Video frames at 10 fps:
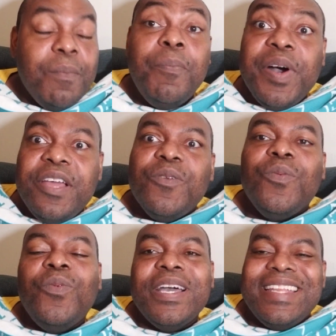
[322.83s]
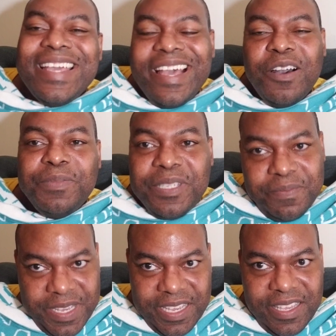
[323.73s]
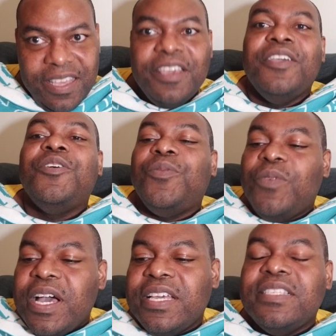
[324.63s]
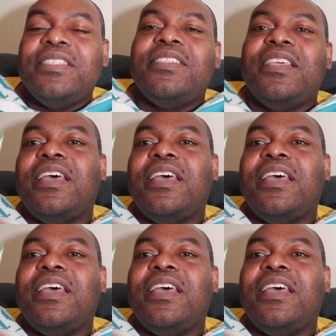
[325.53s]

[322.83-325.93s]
But what helped me was